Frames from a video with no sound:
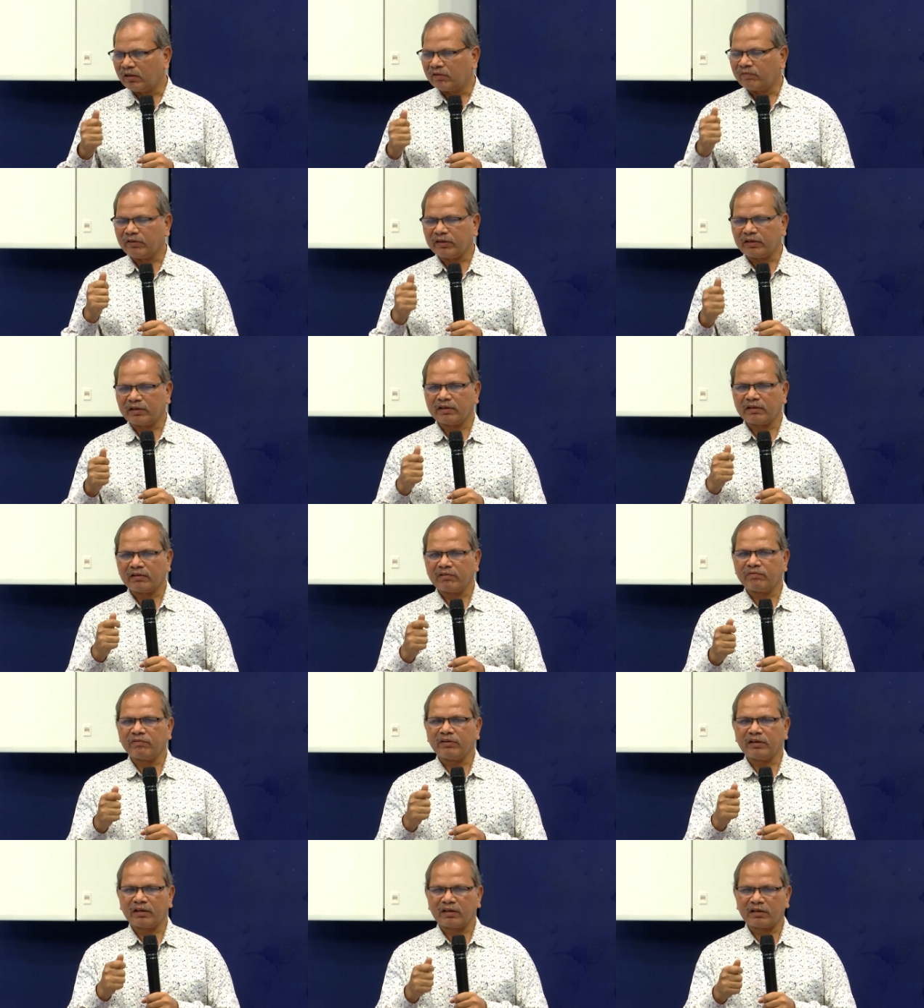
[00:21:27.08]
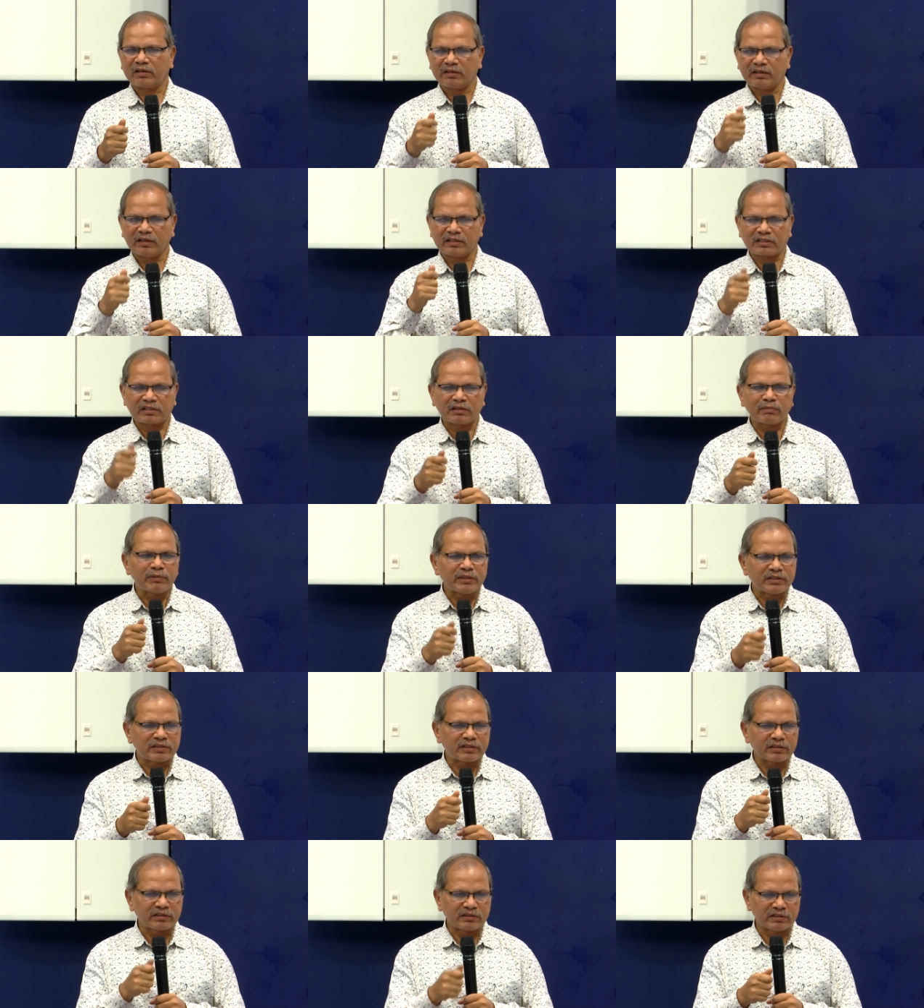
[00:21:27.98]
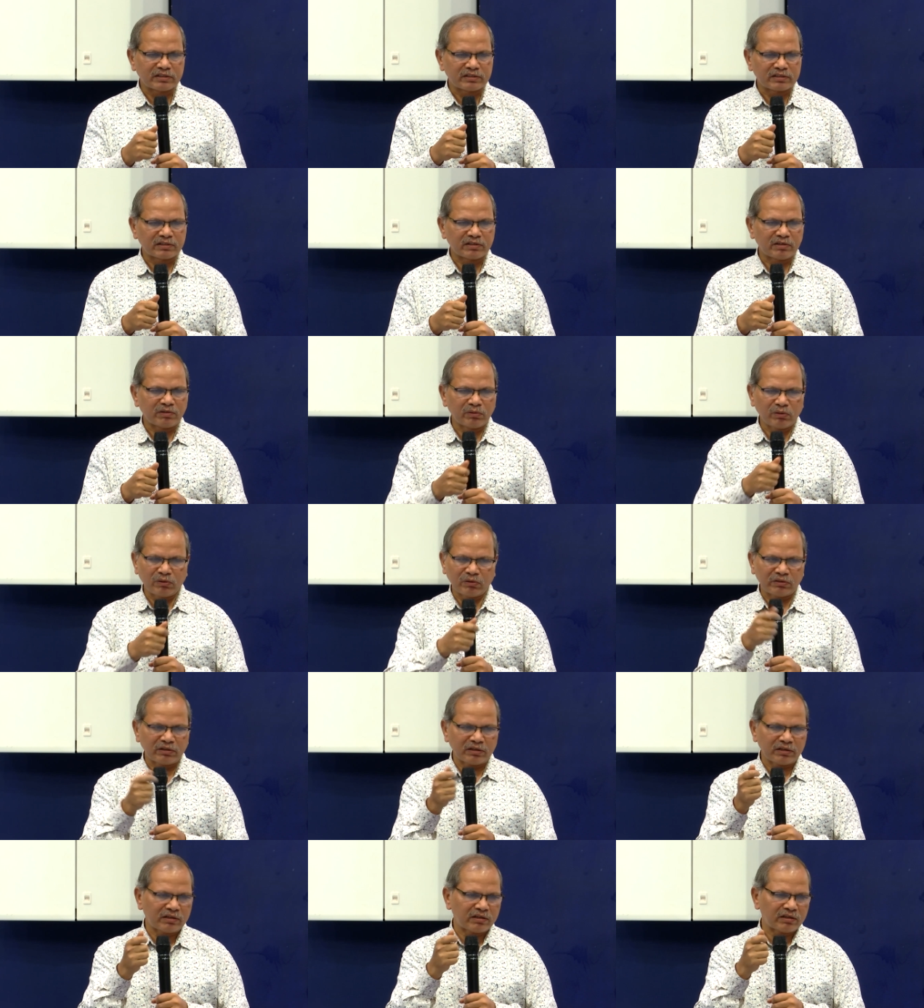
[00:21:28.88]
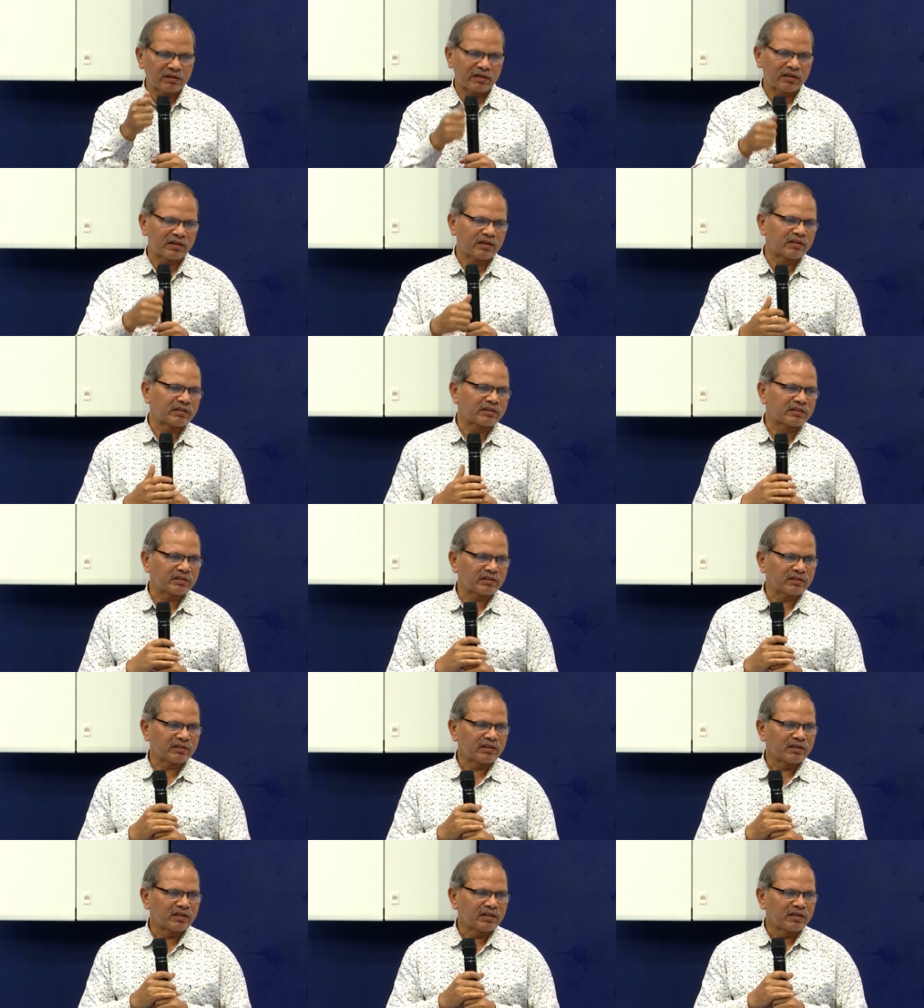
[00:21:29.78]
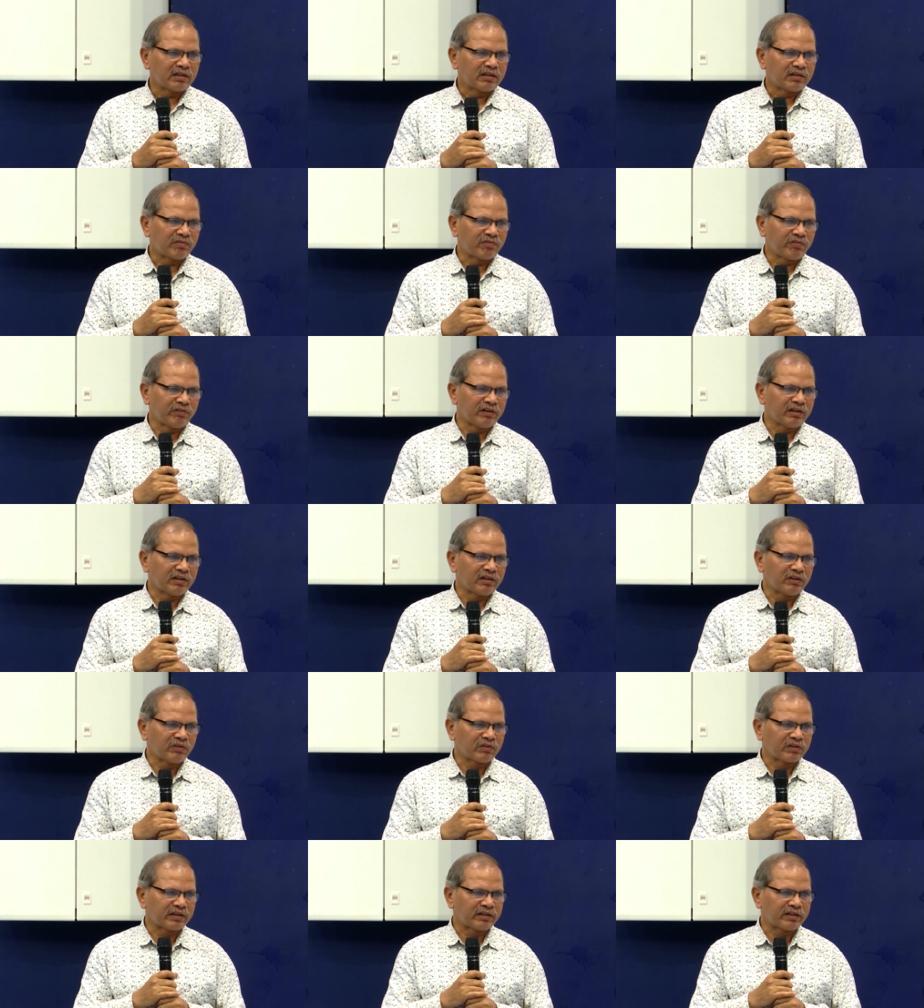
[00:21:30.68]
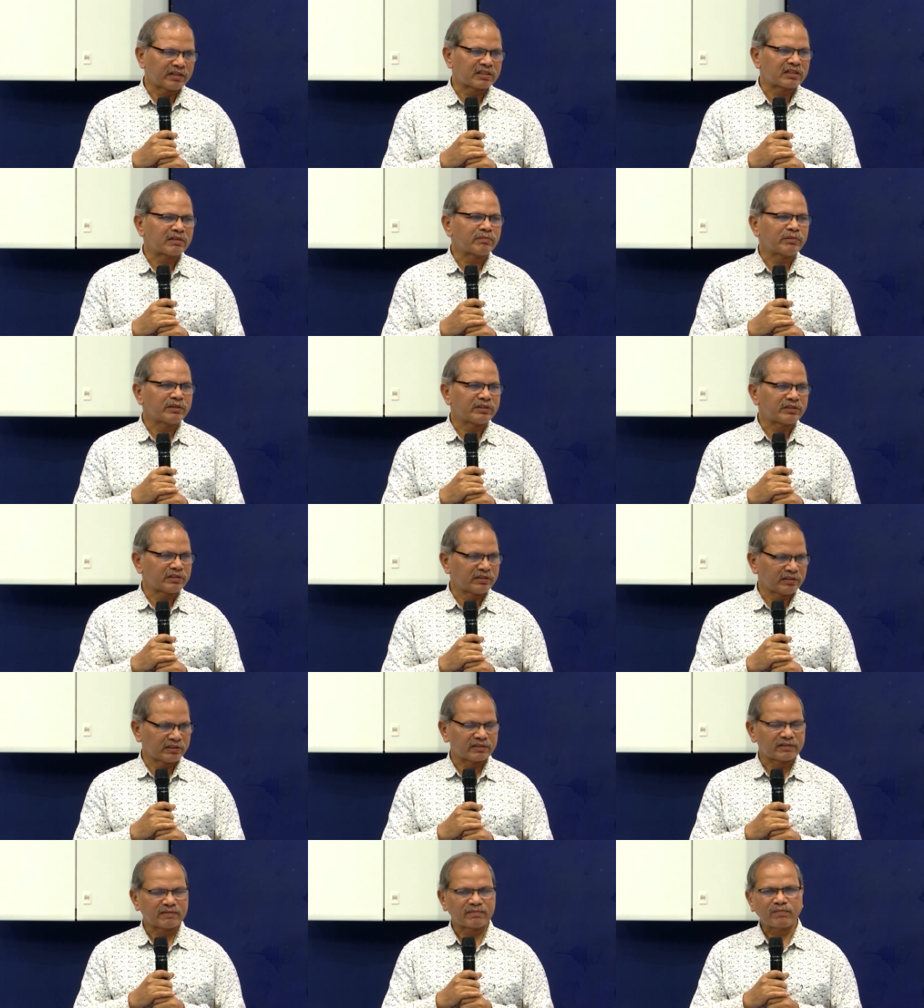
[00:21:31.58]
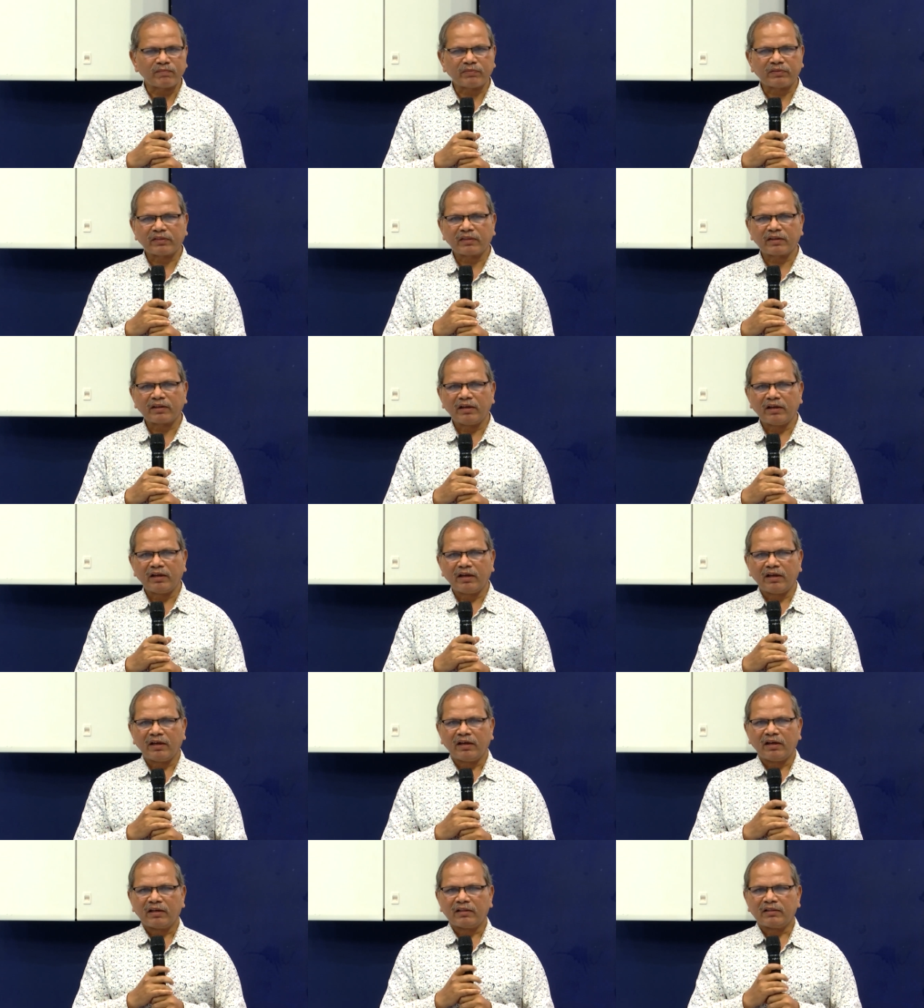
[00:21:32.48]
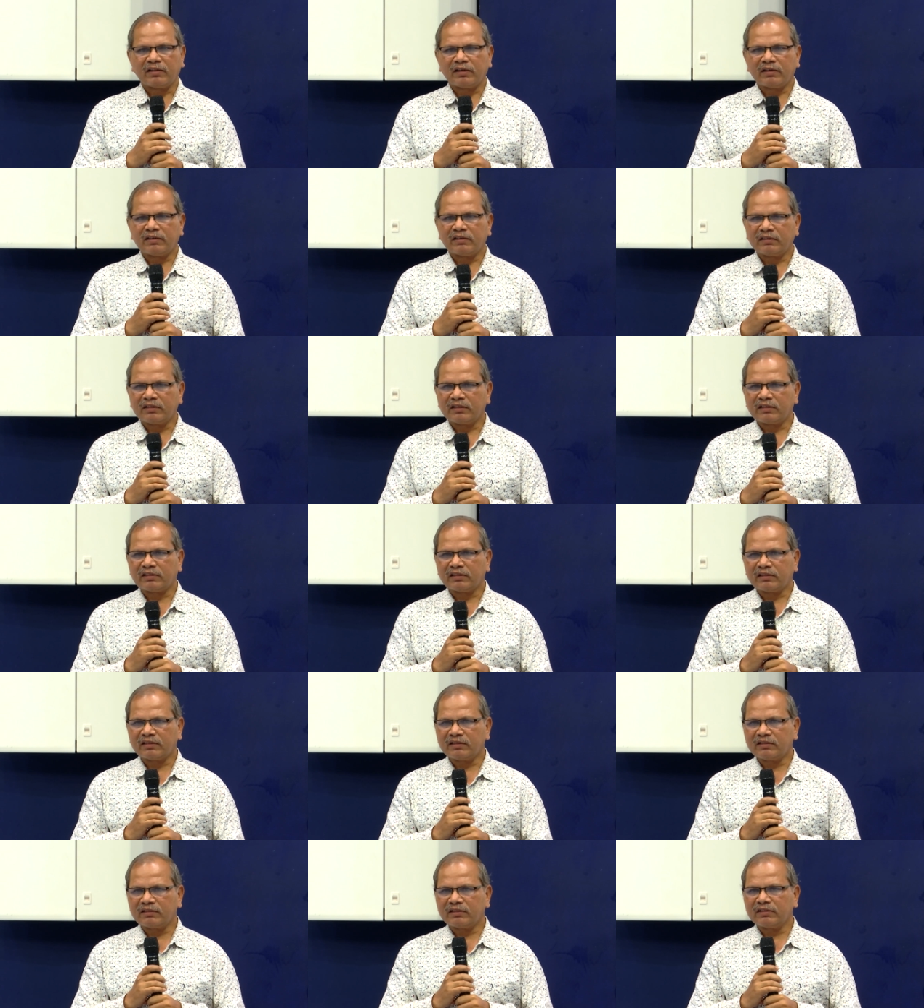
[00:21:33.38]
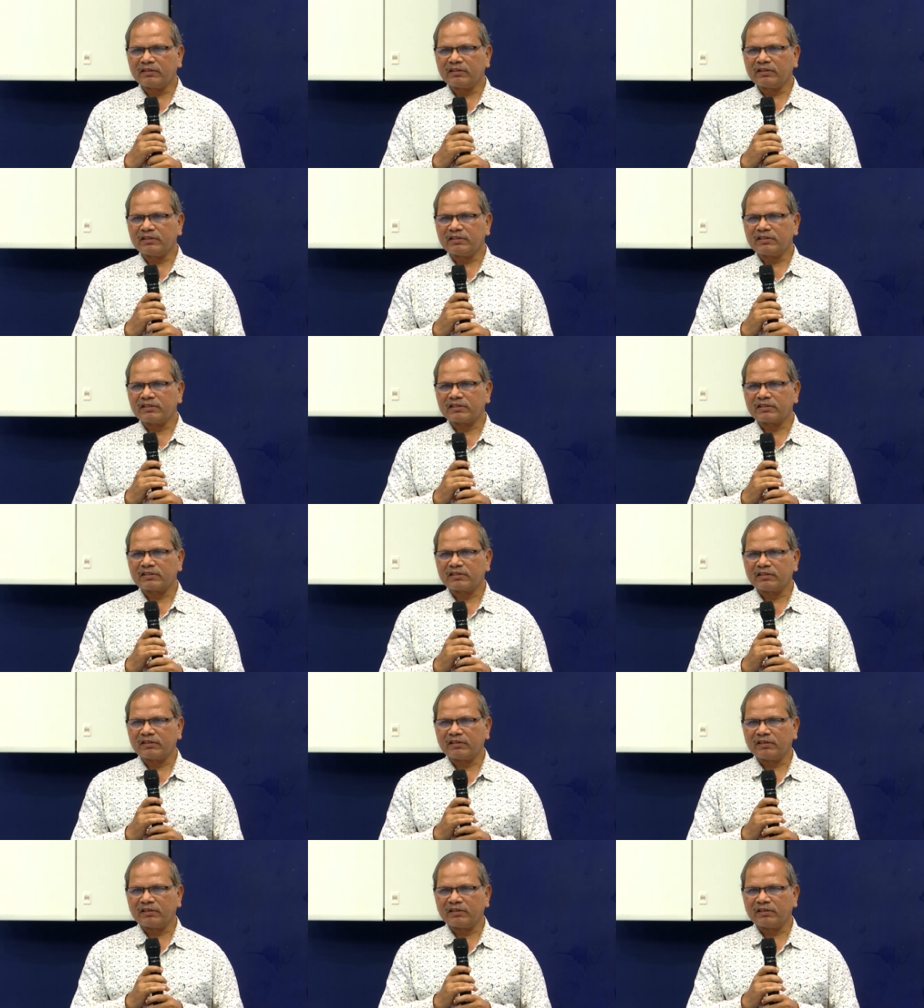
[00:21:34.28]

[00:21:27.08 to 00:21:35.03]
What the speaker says: We are establishing this. No other field you can establish this. Then the third thing is,